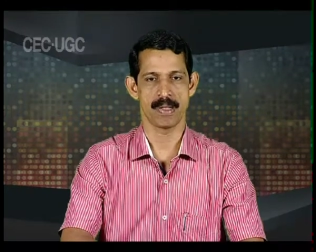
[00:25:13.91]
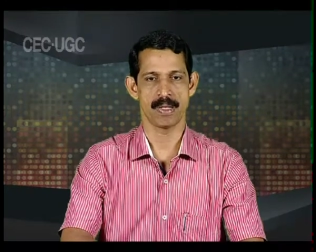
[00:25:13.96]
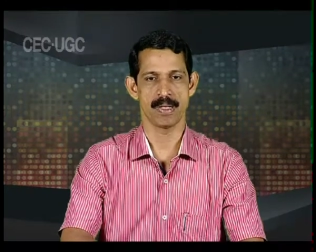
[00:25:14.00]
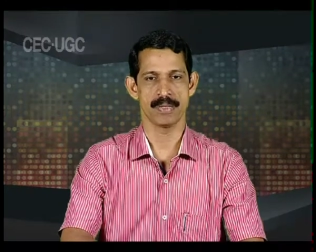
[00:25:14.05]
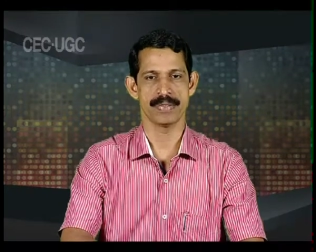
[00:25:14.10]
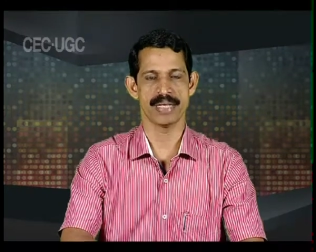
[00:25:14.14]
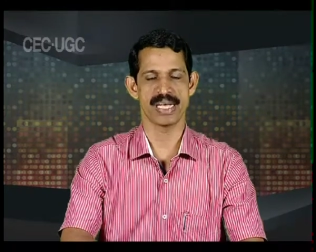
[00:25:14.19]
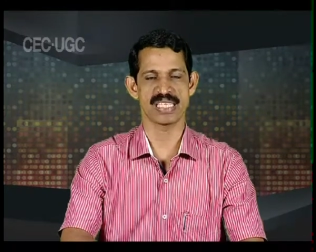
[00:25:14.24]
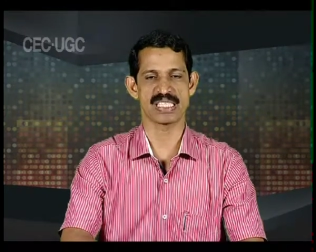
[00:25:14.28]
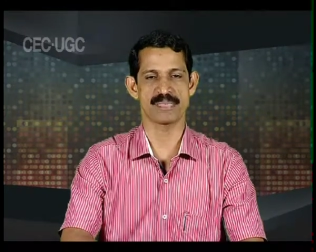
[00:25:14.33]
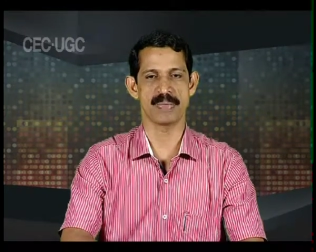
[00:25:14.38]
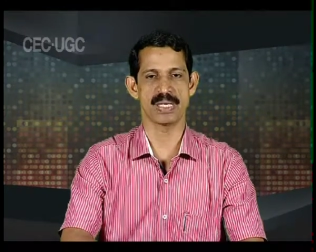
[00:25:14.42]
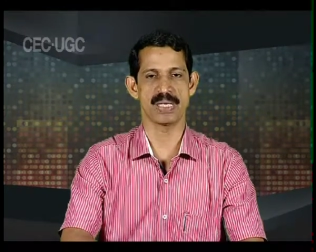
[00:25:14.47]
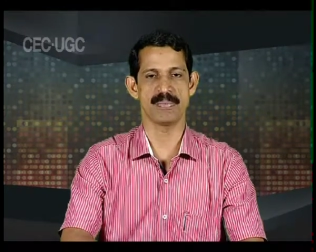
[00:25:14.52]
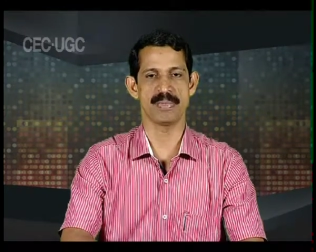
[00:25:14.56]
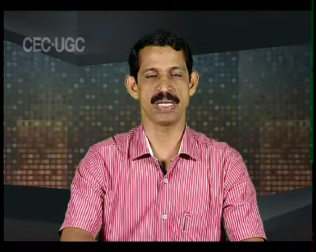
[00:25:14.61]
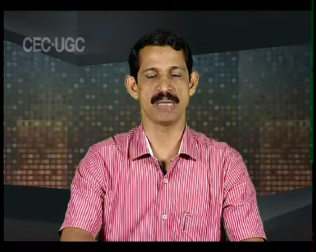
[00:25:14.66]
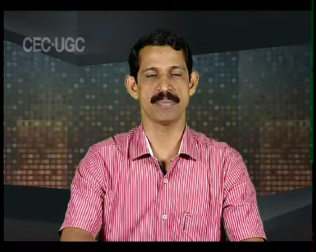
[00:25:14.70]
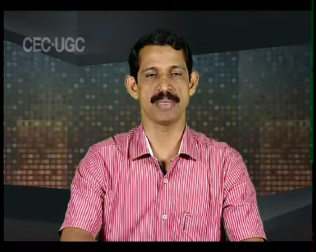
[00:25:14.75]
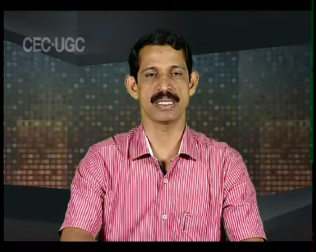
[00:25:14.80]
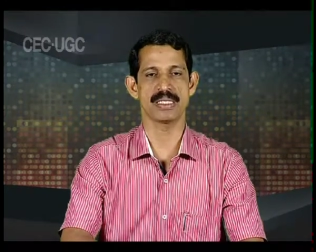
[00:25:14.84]
The
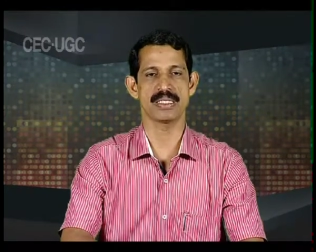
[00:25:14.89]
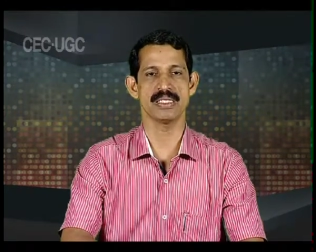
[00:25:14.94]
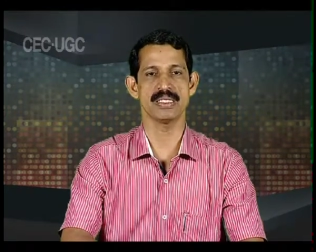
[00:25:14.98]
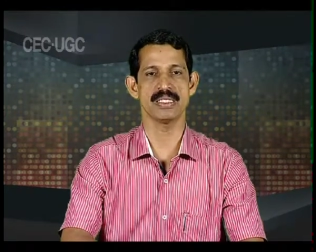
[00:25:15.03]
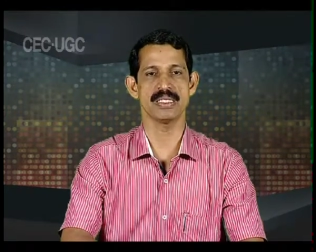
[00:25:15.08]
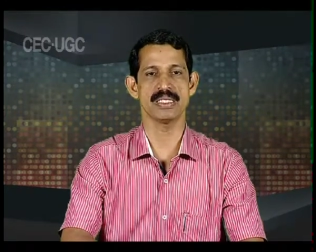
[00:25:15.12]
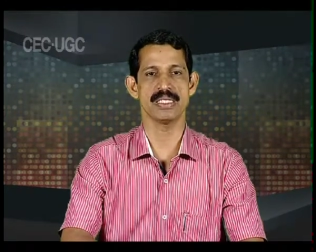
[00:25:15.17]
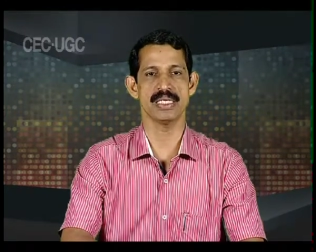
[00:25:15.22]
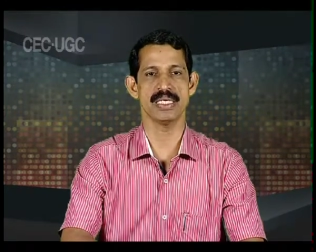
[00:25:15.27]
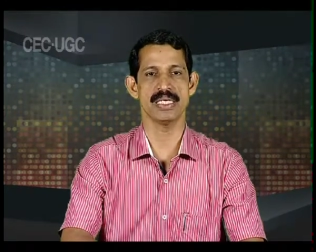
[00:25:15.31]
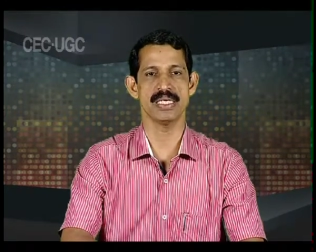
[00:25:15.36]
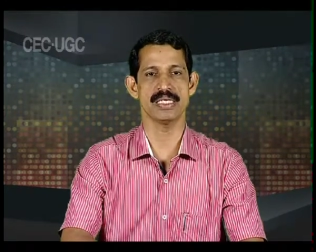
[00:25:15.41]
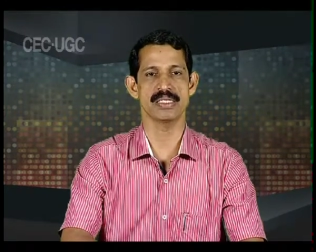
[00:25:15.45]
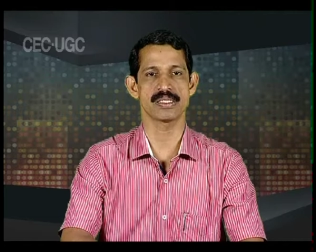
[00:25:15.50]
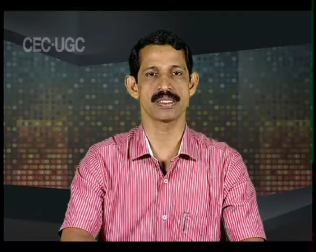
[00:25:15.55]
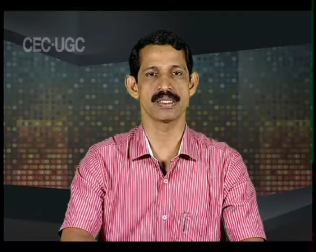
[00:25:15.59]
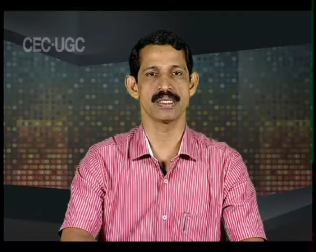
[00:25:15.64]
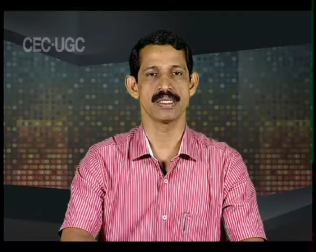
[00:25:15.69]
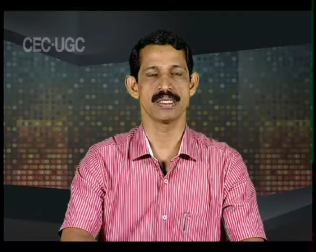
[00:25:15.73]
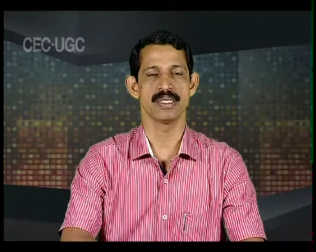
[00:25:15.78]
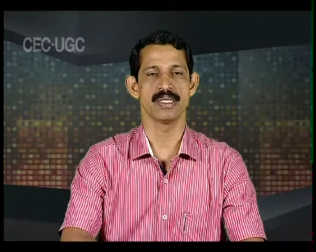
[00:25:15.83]
experimental method is
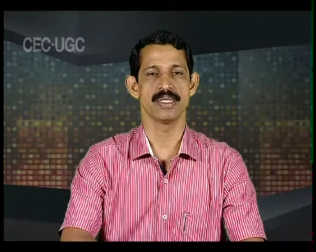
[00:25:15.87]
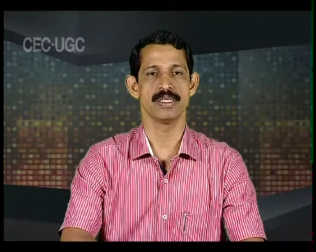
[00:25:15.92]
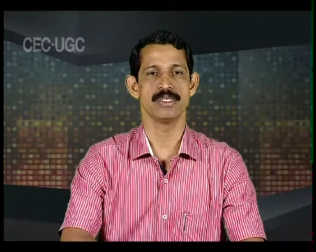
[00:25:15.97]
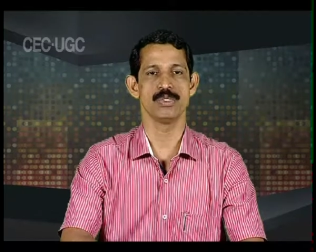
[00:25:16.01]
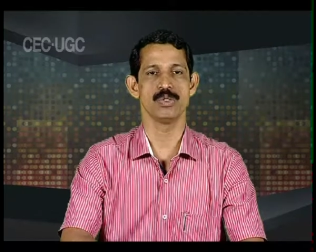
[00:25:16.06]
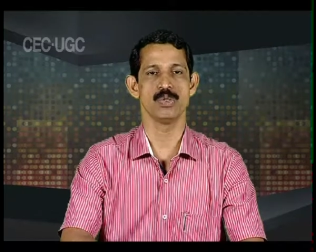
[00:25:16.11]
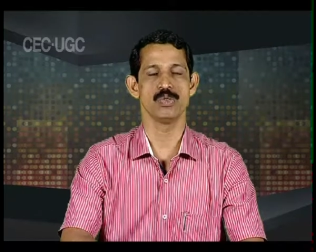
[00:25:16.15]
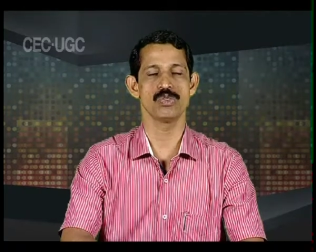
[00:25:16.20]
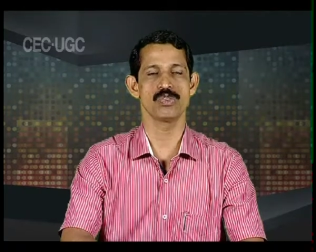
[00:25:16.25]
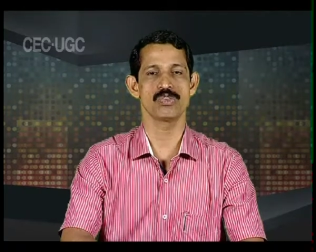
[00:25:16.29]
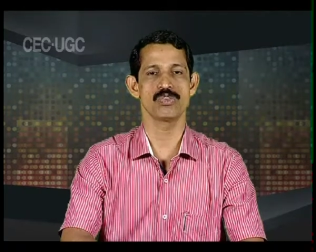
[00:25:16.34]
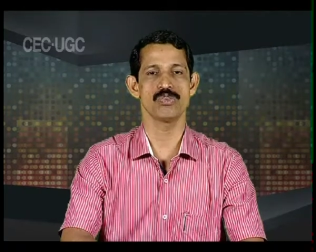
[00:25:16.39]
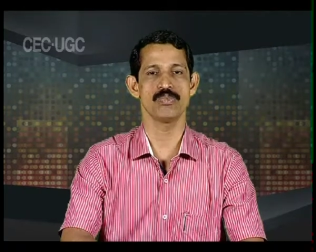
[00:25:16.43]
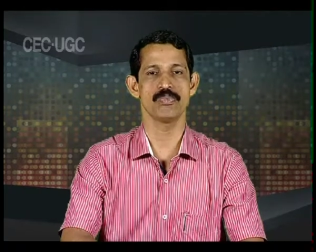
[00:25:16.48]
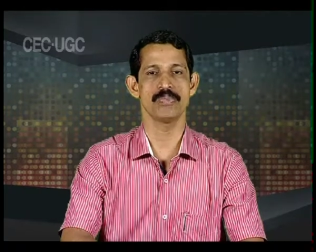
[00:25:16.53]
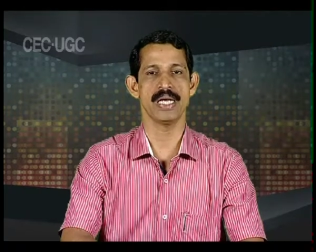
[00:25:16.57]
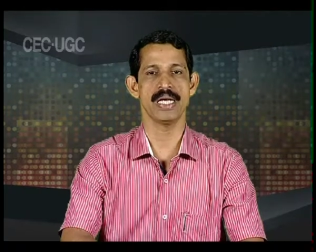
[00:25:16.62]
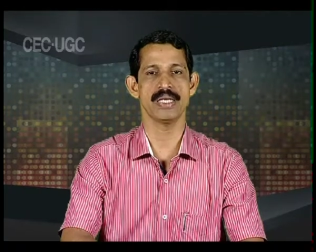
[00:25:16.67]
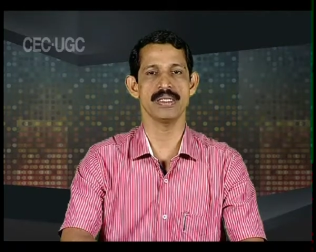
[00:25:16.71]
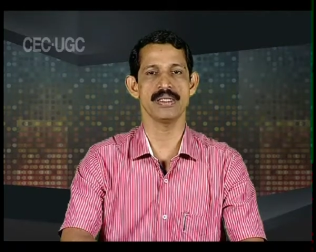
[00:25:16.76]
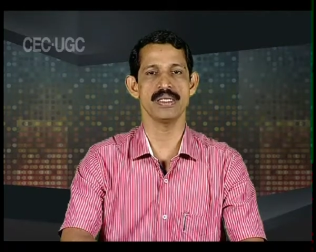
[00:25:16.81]
used to
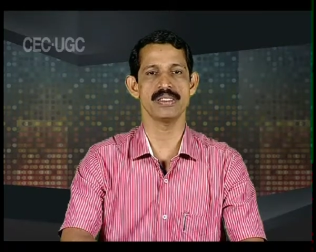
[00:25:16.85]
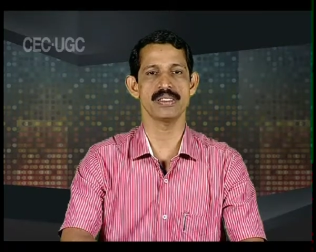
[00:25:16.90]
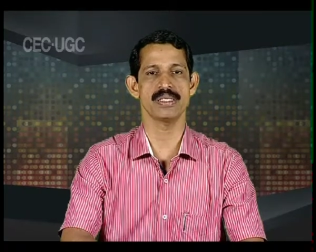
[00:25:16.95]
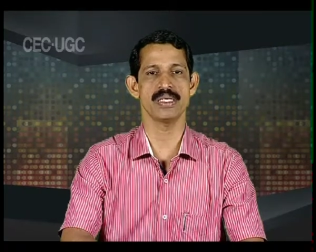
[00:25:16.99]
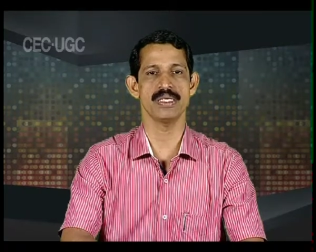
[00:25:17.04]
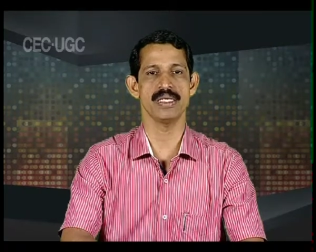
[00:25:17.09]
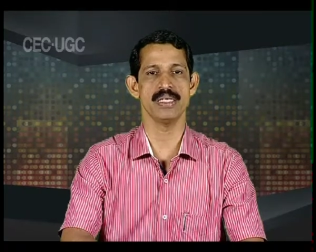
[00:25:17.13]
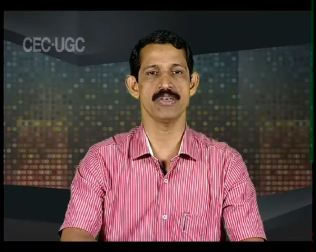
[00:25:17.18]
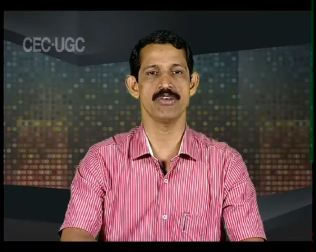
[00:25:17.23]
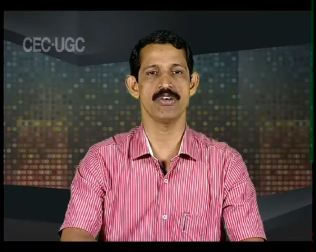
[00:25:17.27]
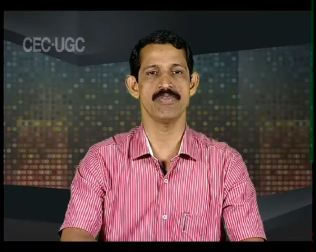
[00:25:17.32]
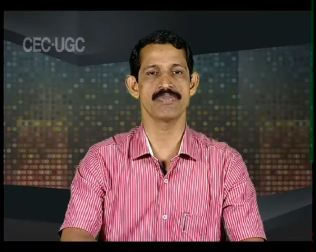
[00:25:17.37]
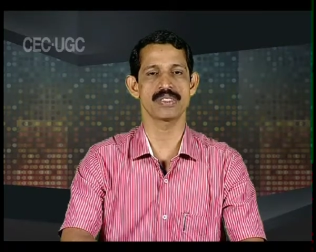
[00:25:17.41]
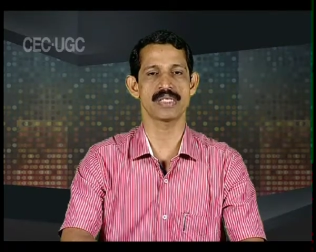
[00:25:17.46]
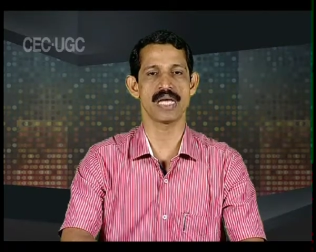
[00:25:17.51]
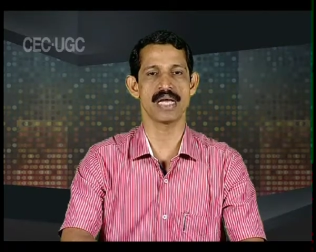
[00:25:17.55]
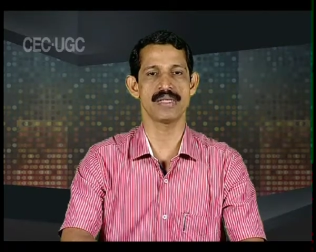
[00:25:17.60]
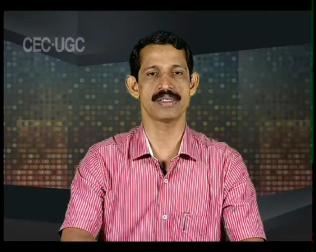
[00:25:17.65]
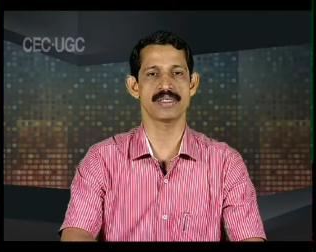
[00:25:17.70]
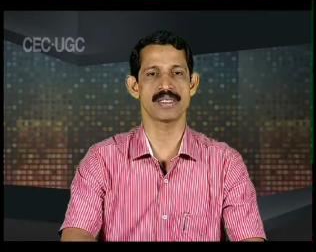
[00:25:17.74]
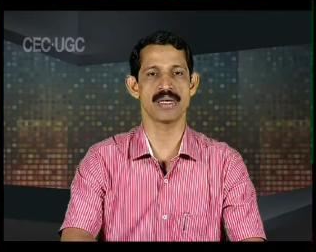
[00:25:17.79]
make the study of
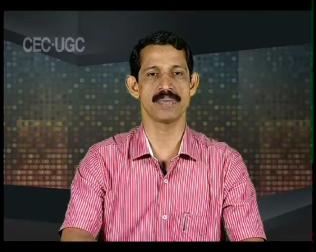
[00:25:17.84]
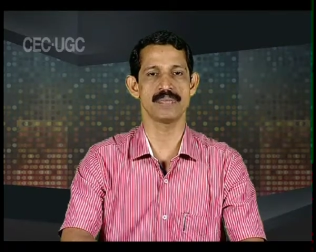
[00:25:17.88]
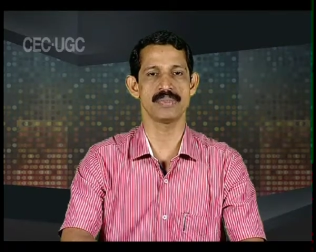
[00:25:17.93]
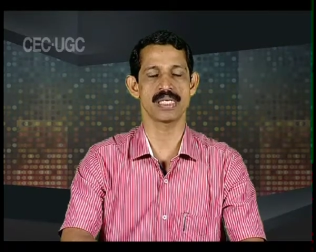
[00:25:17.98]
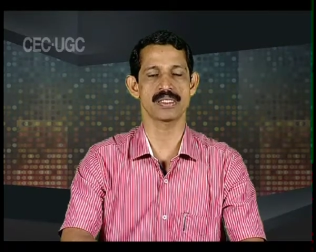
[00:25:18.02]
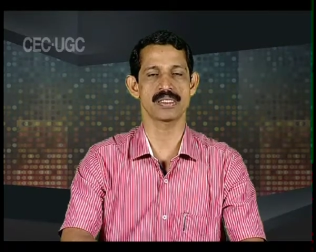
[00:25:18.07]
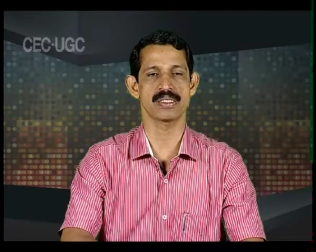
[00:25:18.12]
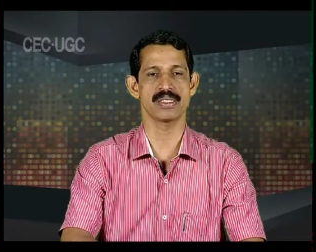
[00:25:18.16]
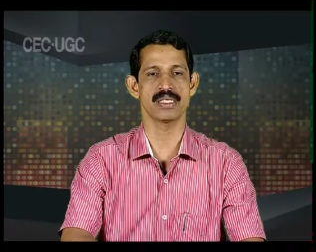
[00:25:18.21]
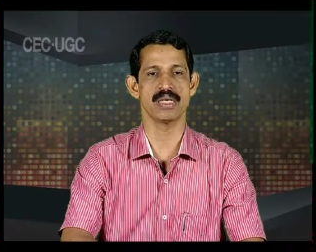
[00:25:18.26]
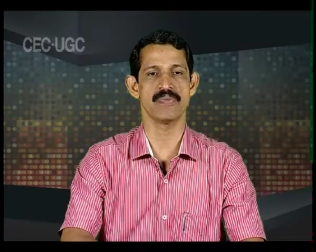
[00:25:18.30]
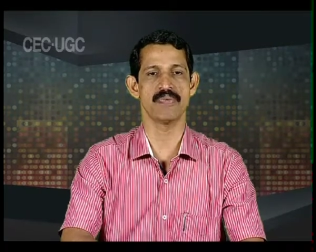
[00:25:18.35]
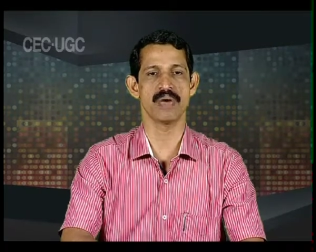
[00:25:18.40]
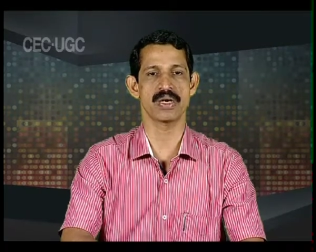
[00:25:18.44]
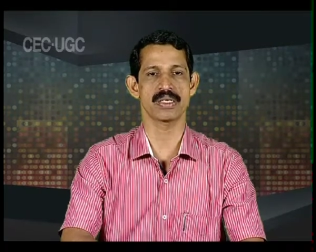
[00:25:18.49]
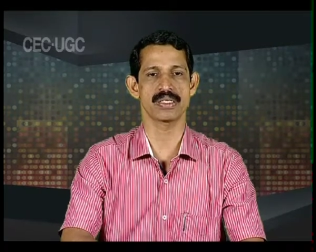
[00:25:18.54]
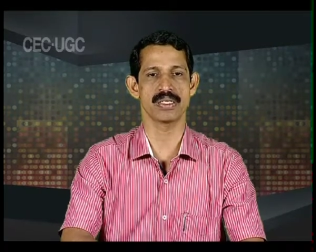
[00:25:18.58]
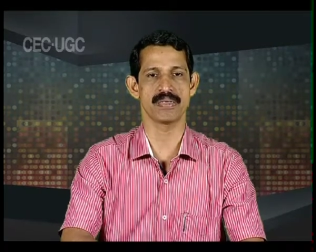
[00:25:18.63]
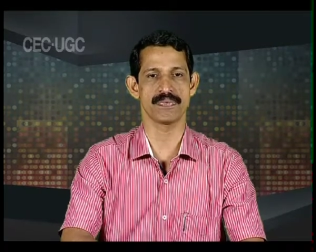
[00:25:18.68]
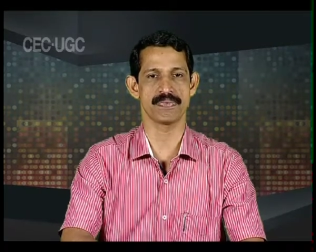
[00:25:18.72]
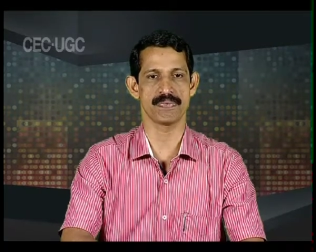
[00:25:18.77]
science subjects
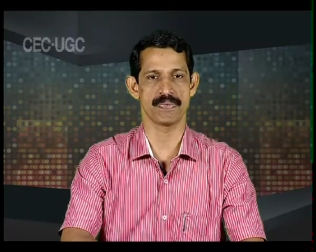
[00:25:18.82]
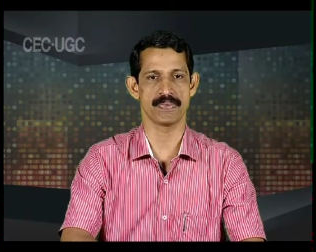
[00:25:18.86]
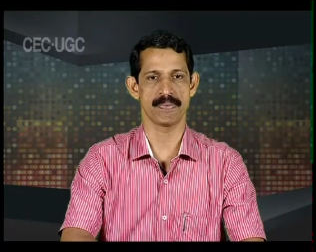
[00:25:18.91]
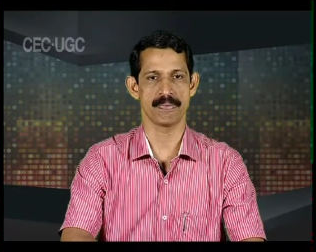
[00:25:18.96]
effective.